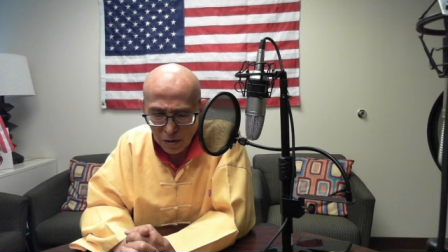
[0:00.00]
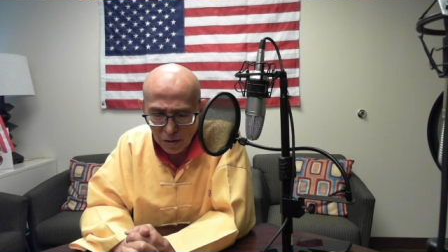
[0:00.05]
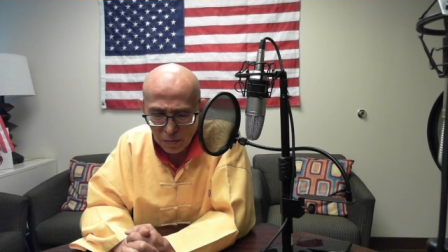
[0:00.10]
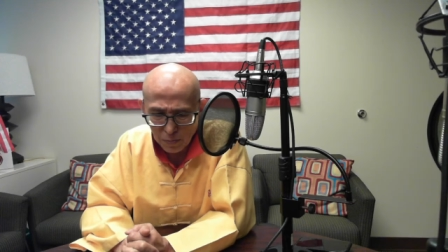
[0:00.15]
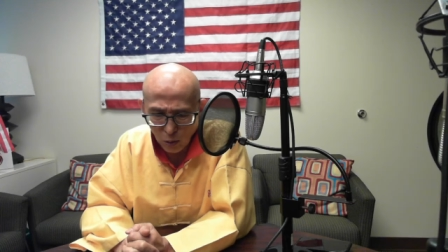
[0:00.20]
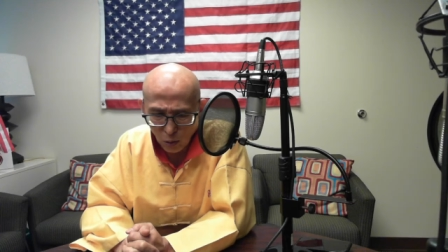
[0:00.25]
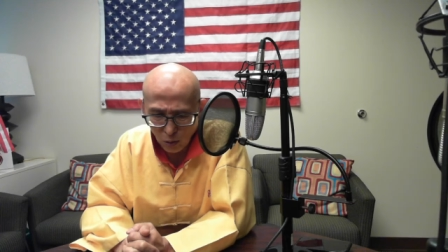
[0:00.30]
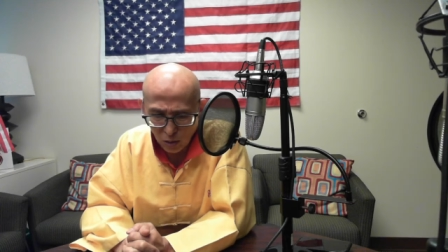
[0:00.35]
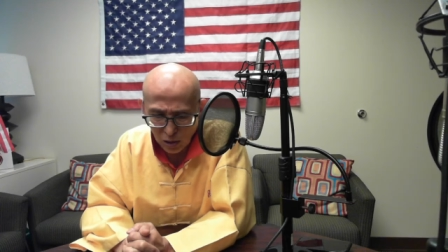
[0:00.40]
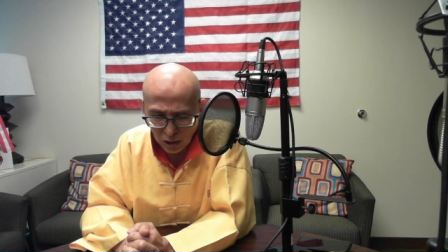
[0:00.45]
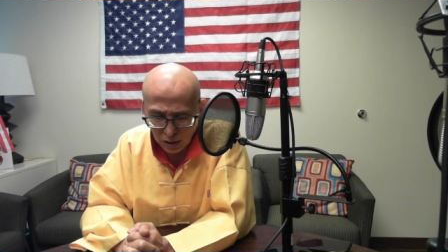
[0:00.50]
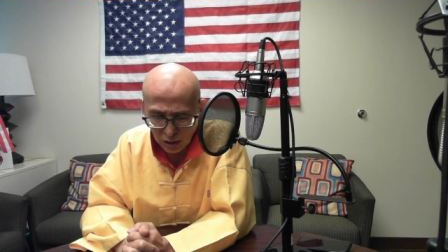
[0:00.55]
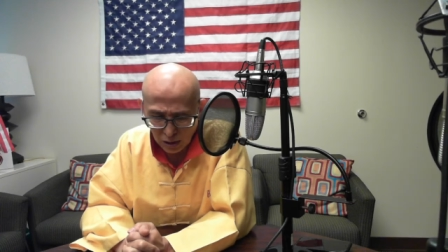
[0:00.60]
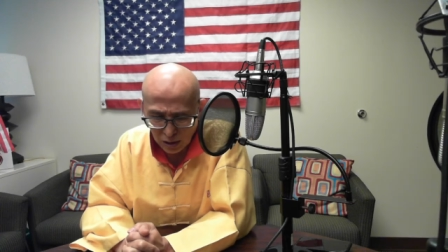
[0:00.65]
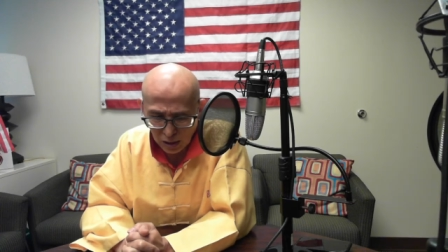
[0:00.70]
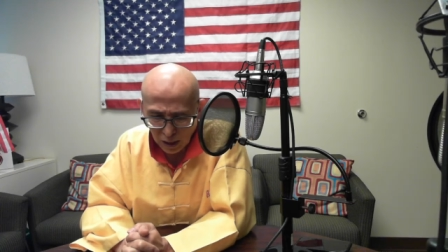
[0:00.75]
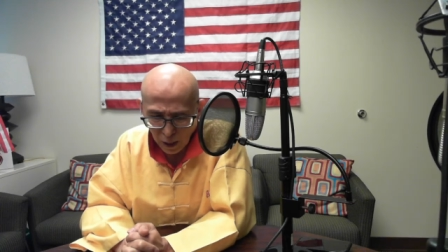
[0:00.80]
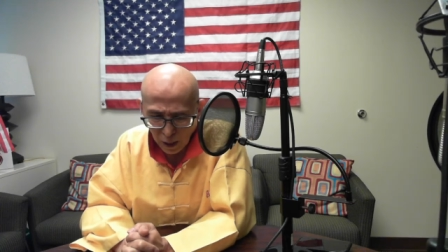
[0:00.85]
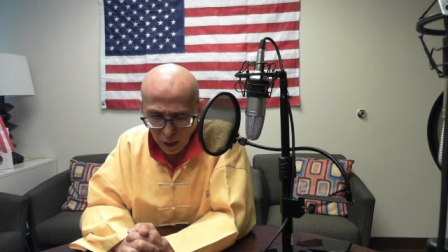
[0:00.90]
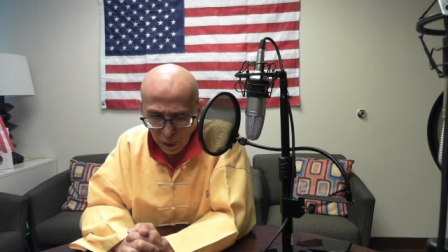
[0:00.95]
important.
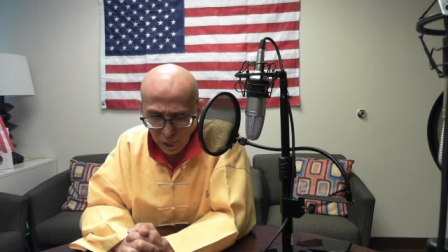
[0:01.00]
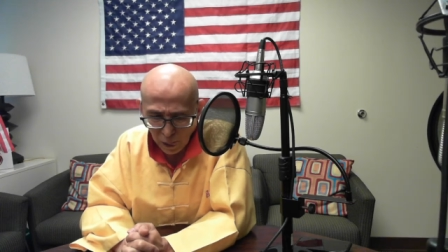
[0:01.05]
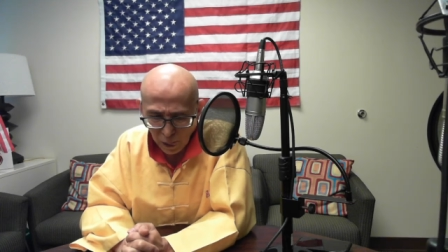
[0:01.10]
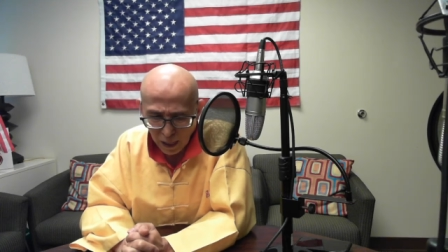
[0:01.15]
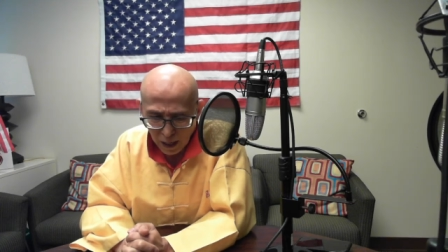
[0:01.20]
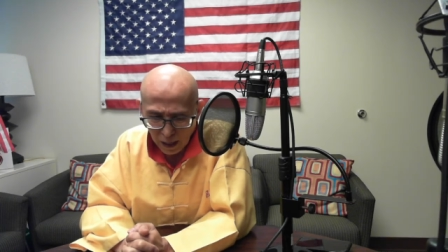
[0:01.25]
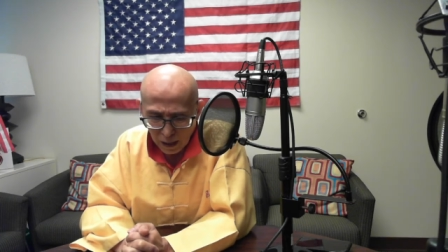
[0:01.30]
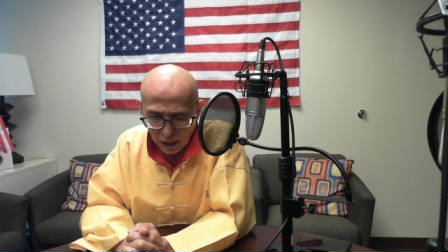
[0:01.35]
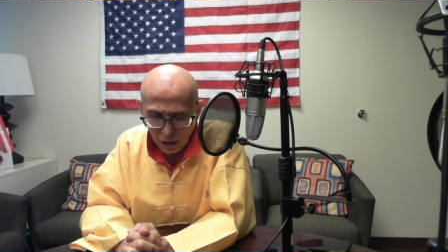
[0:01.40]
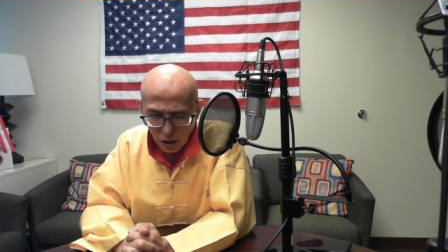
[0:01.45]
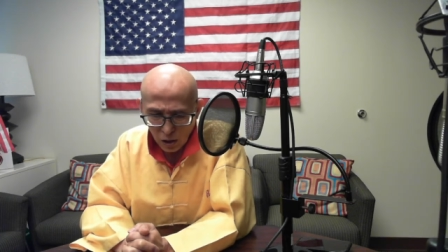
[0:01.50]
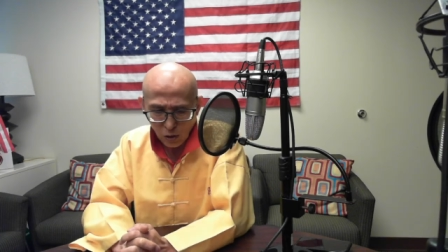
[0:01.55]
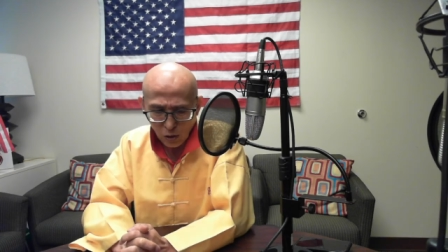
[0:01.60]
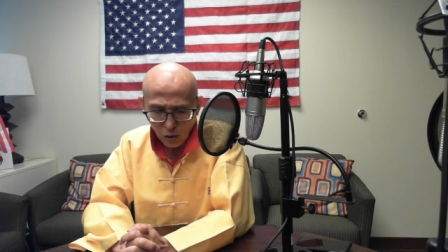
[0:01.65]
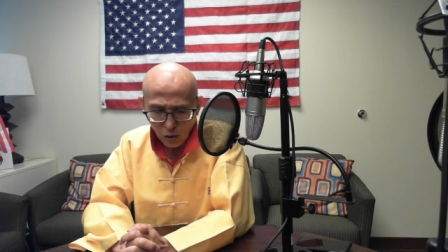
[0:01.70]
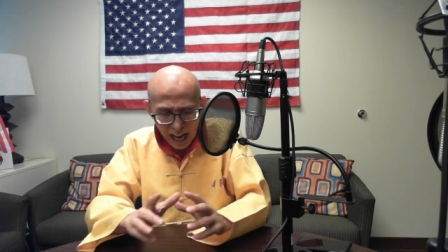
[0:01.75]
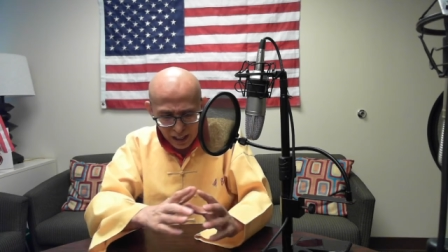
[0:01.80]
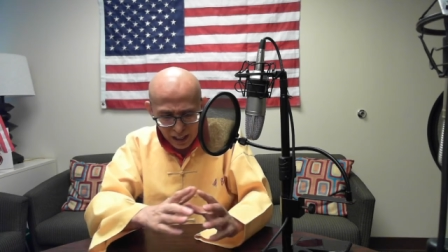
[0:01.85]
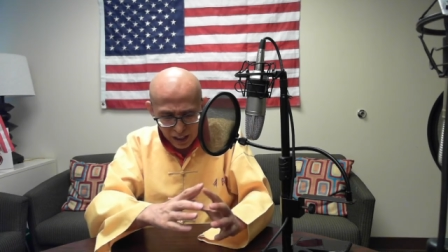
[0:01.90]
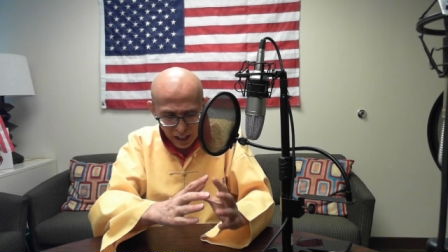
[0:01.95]
You're
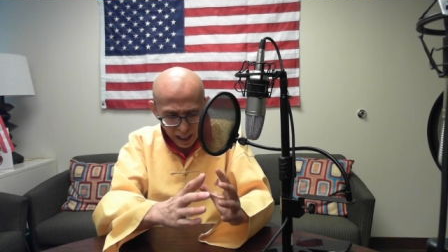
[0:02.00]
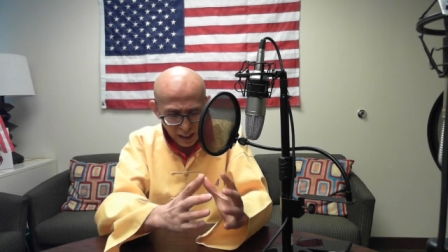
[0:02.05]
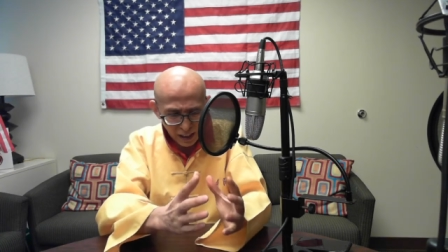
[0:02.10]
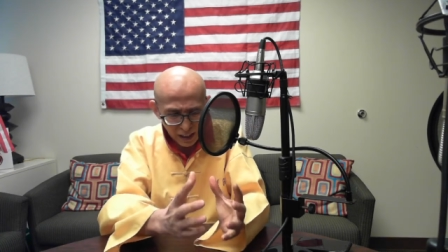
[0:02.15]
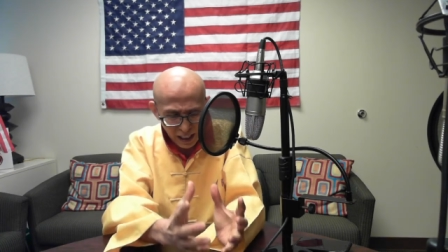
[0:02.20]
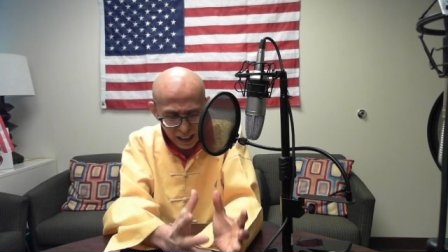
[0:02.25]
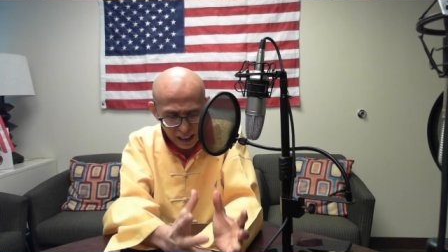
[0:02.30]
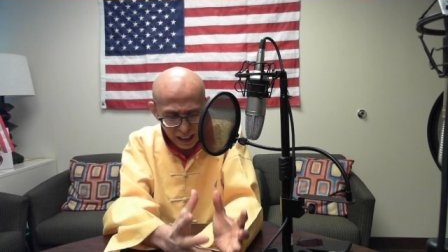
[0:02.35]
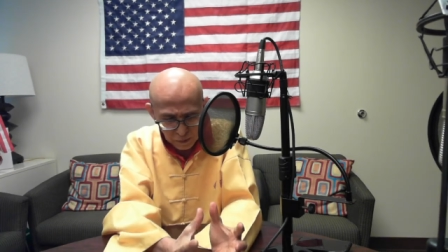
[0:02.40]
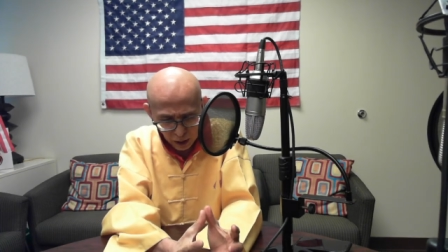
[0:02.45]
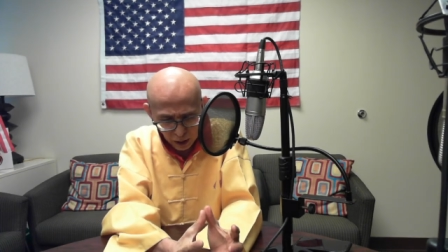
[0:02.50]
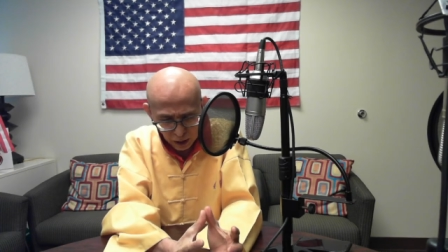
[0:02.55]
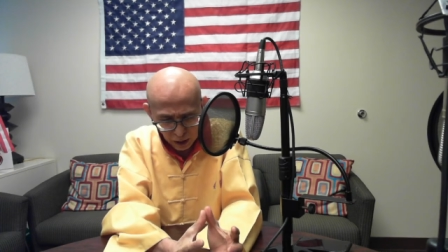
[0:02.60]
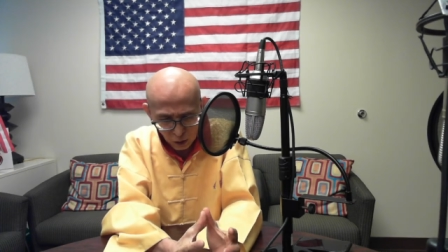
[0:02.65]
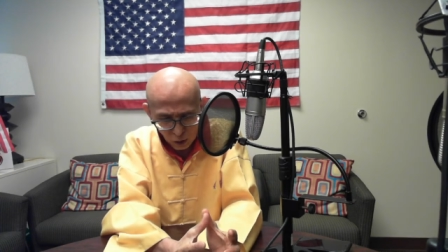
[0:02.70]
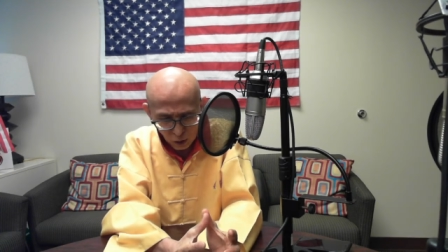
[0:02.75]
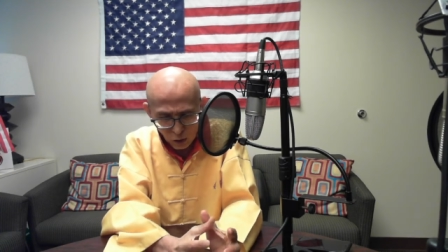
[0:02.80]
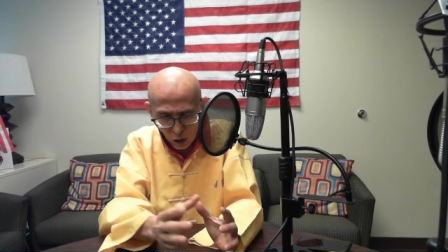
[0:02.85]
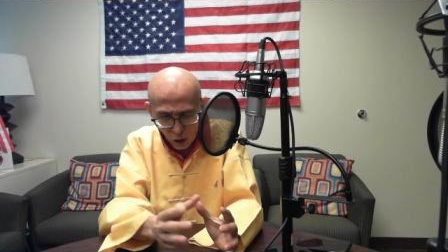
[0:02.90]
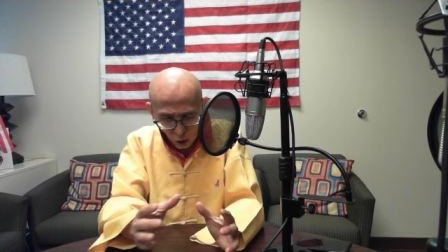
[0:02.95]
either in this
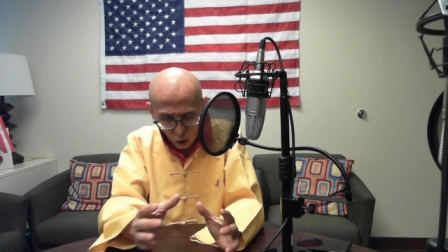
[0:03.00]
puddle